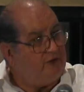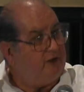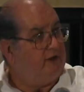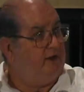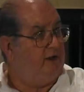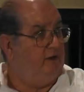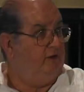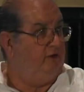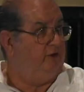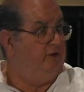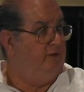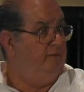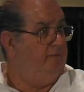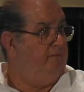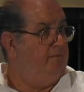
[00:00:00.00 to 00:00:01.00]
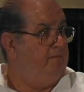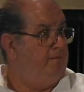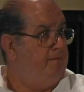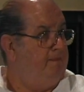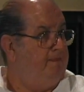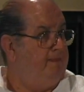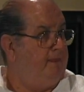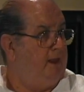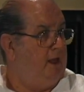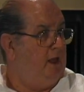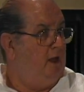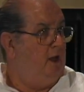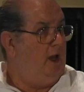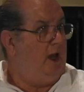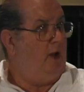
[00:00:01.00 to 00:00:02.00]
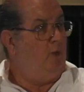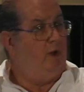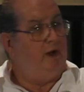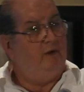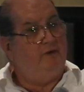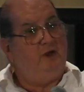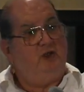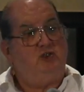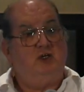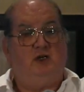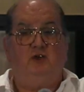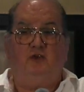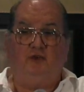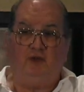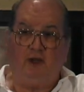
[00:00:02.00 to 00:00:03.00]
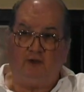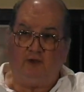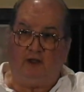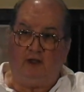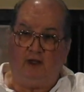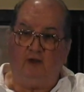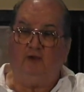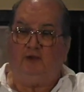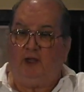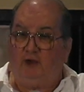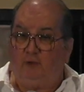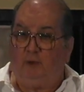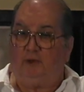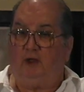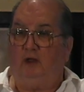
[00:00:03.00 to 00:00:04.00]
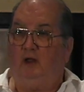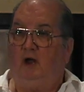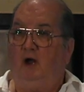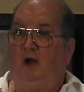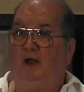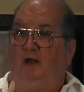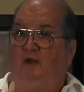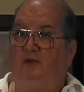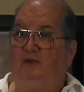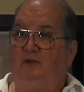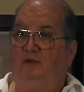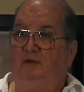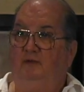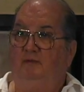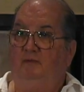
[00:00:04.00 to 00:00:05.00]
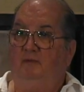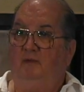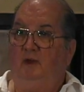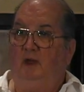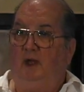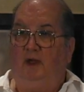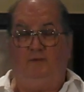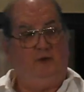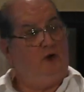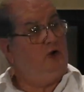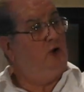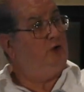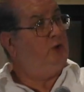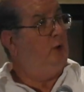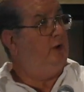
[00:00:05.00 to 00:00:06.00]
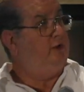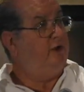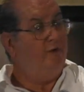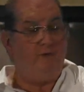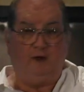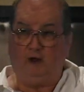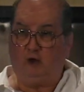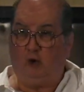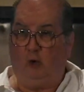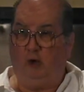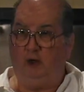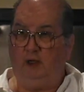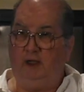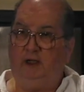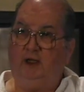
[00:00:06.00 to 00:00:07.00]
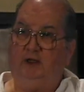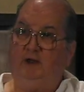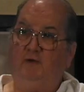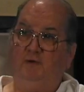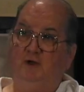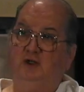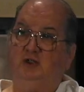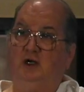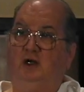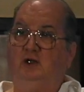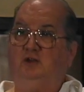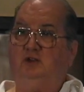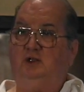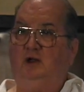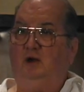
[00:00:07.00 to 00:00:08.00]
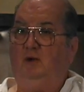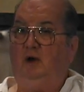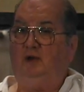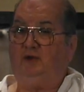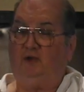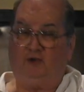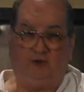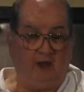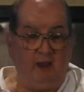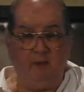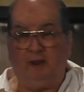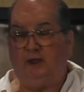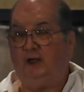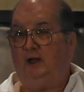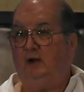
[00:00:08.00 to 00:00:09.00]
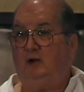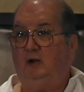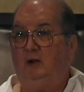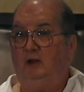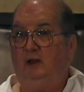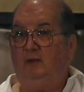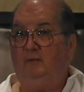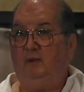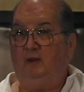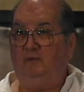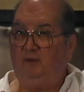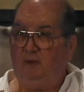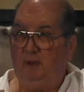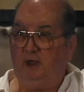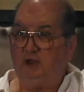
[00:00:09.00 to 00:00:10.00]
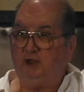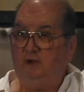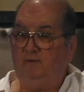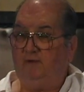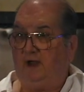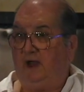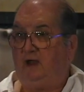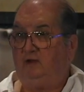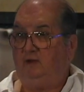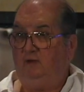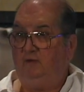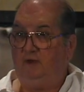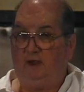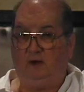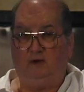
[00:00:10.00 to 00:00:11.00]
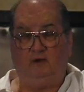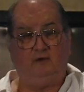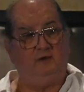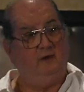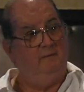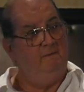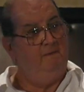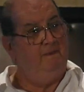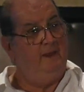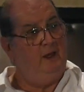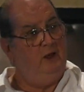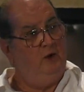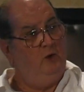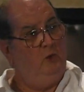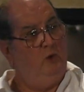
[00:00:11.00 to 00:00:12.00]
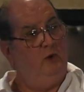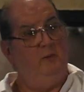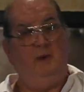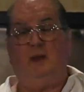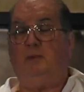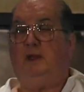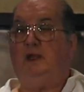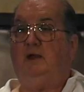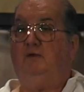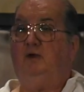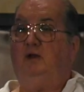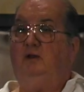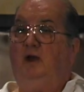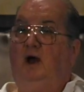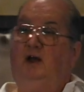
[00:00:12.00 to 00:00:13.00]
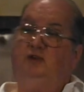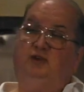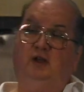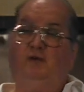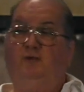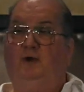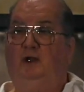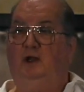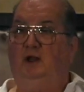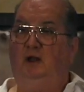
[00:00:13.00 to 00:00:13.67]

it is. And whatever the judge says it is, that's what the law is. If you go to a different court and the different judge of the same identical information, facts and figures, will maybe give a different